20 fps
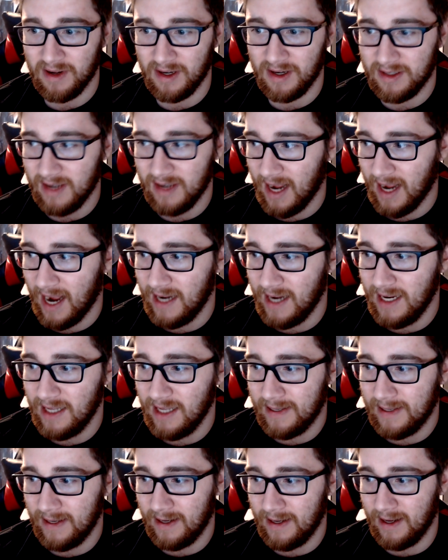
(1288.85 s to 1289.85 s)
It's like I need
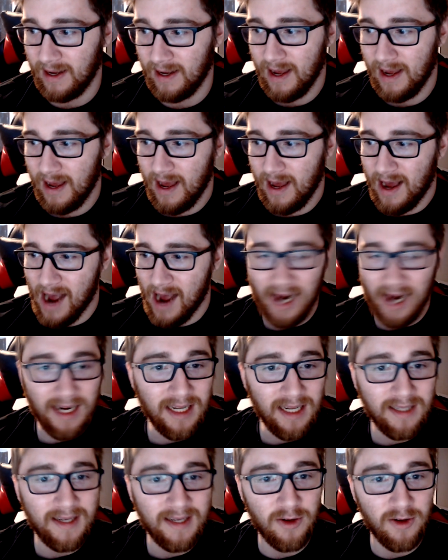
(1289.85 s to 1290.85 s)
to
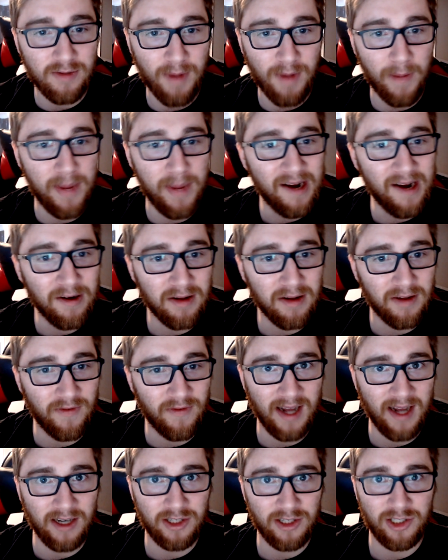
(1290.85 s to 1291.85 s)
use my Peeker's
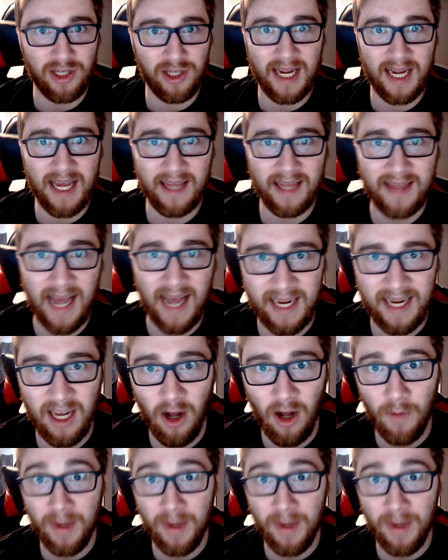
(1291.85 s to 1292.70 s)
Advantage to get that kill,